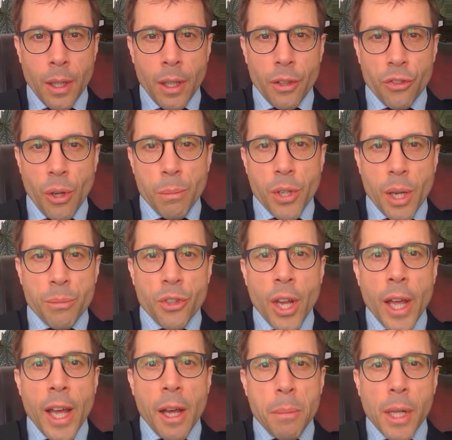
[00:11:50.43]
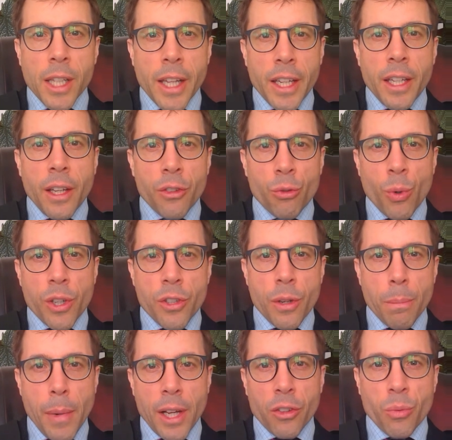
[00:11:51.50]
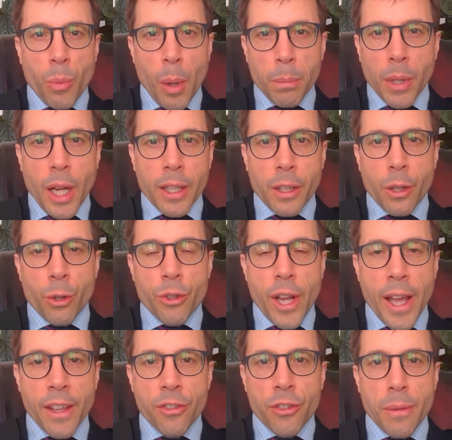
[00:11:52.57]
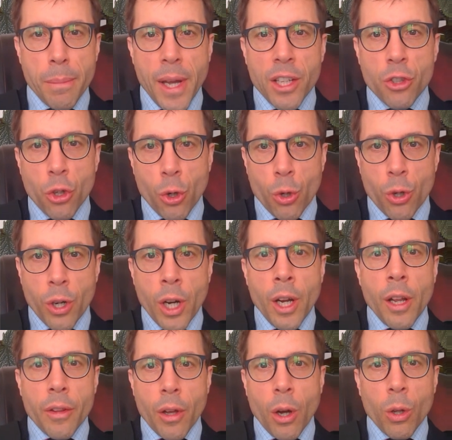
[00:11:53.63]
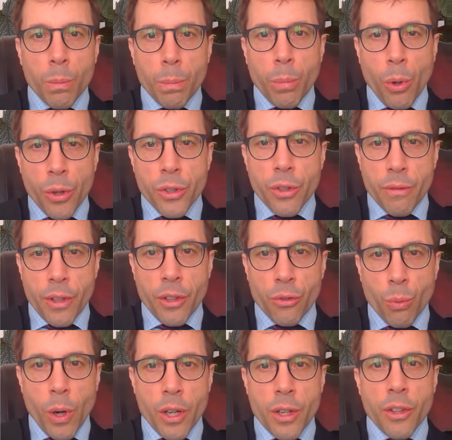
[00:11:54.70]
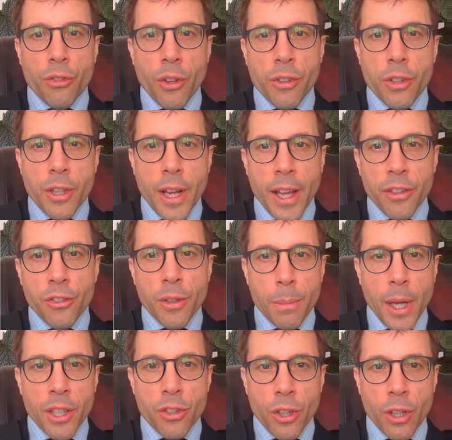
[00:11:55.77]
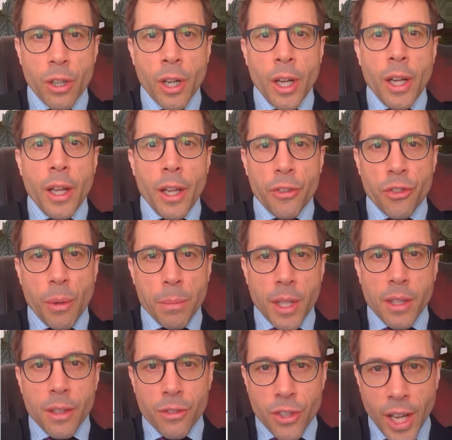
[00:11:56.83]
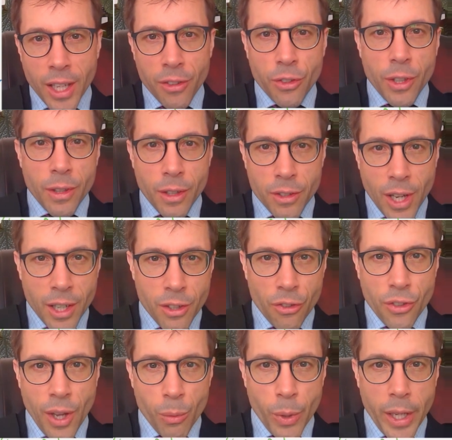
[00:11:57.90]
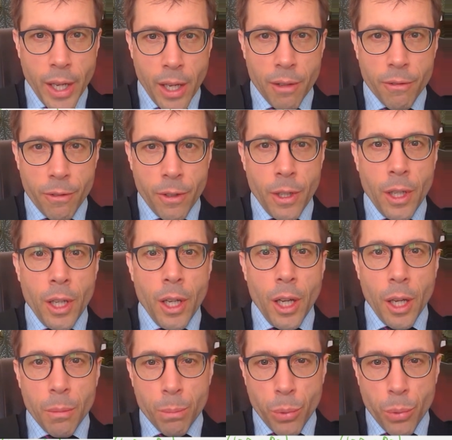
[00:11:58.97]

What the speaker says: Sometimes MLE is written maximum likelihood estimator. The whole point of this word is that an estimator is something that takes in the data set we have and